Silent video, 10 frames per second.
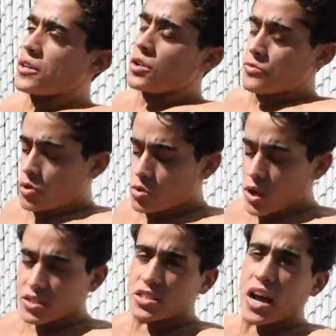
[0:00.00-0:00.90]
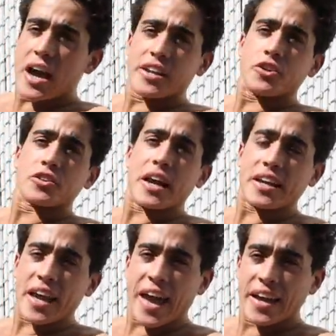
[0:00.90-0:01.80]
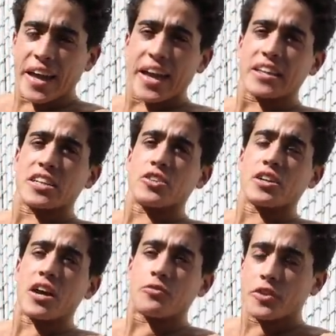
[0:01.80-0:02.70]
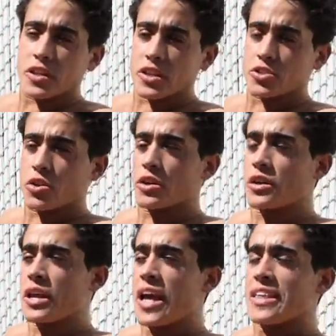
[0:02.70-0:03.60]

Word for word: You know, if you go outside and you're getting headaches and you're not feeling so good,